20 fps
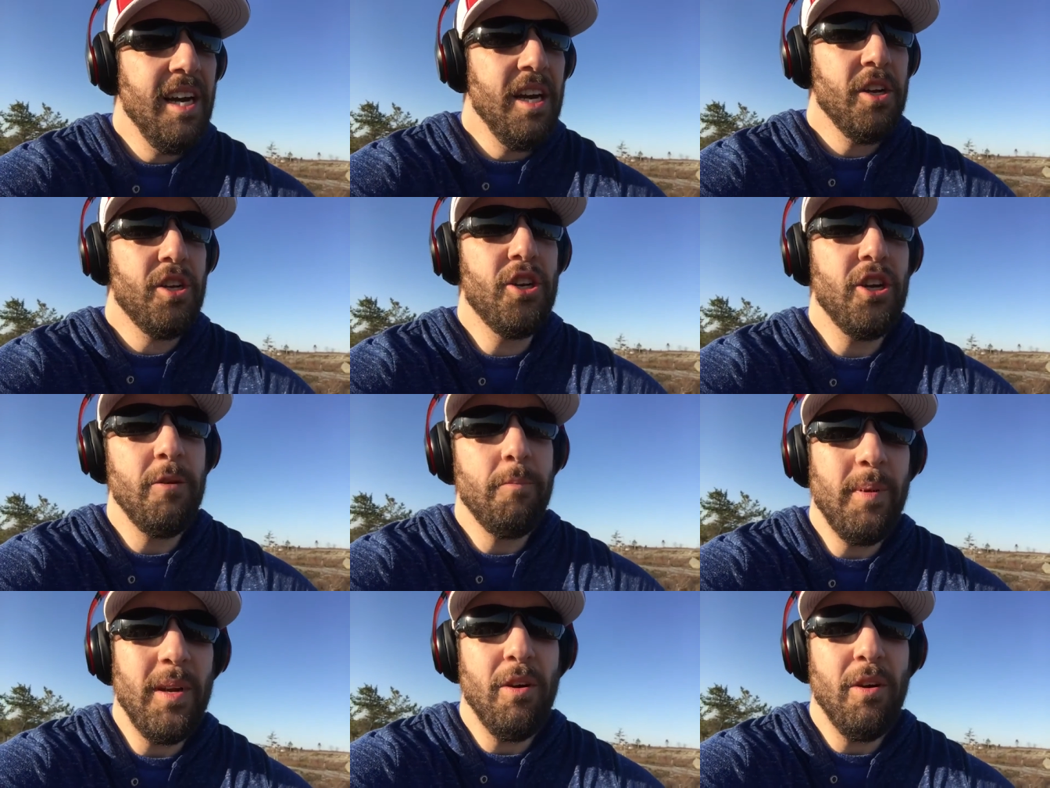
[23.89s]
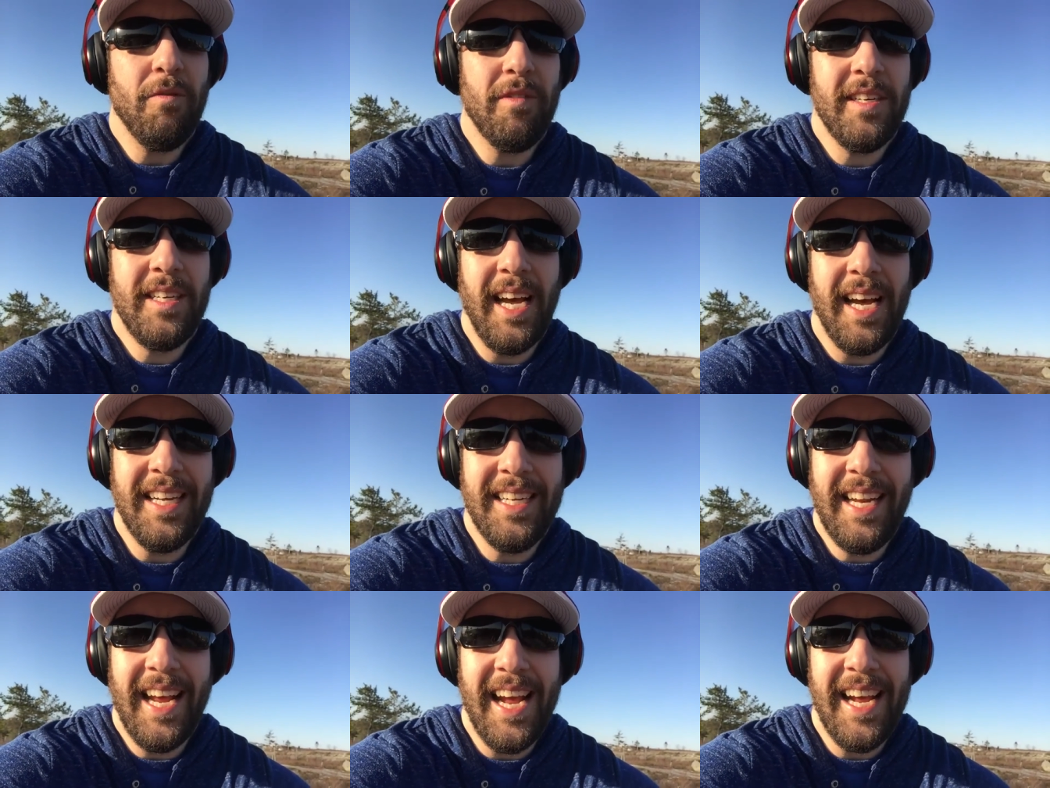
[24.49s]
should be over
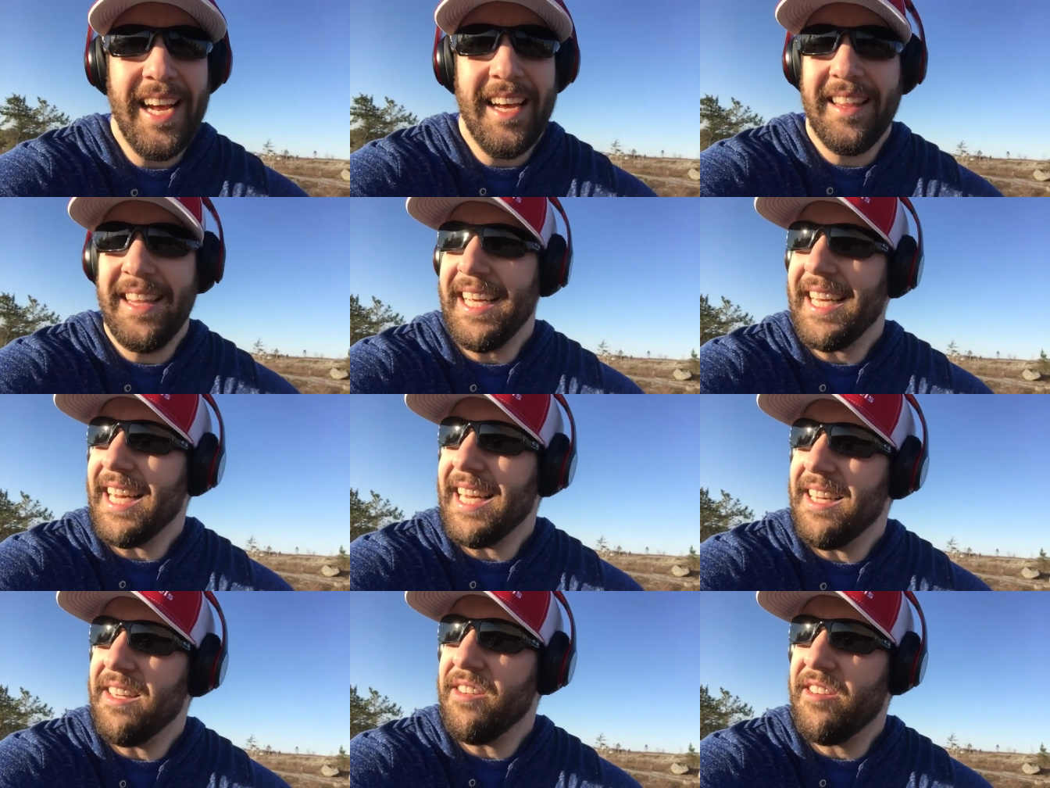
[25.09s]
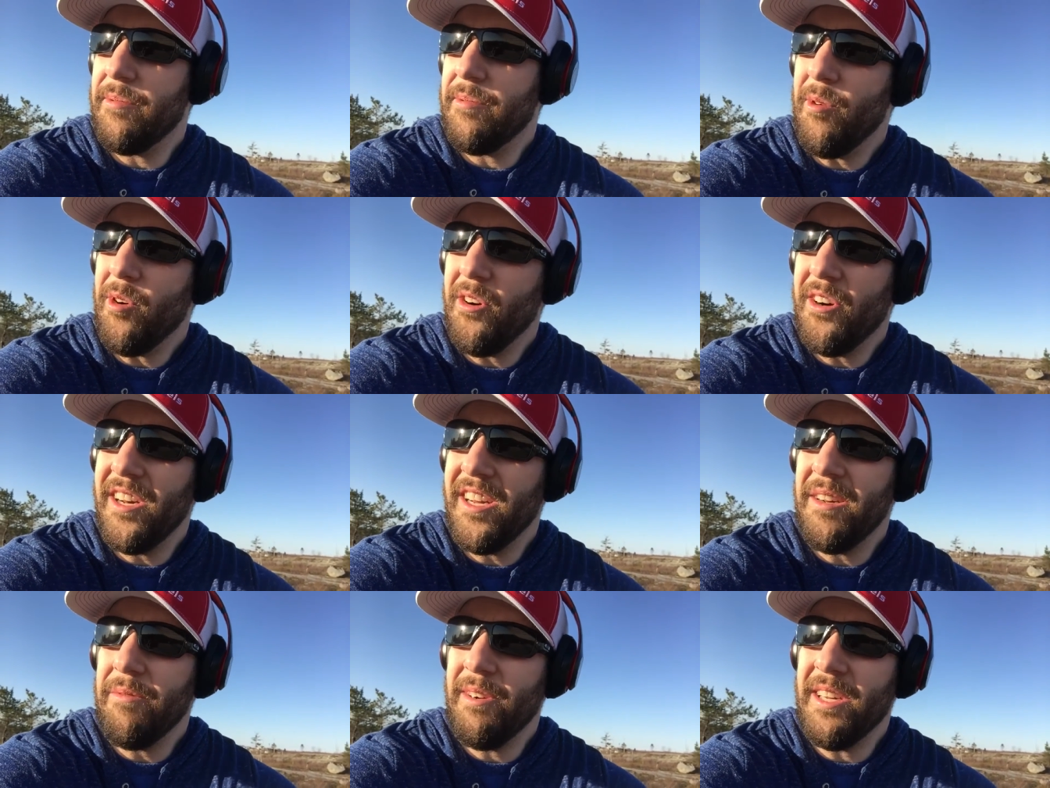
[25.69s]
10K, I think, again this
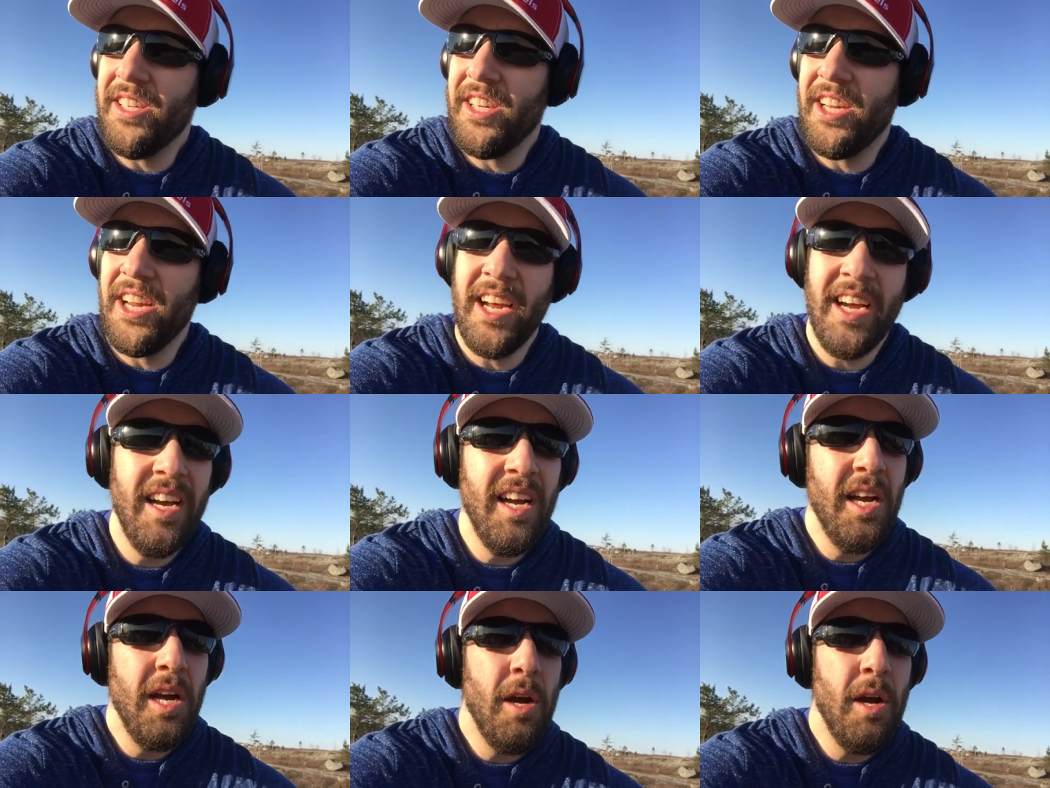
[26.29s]
morning, which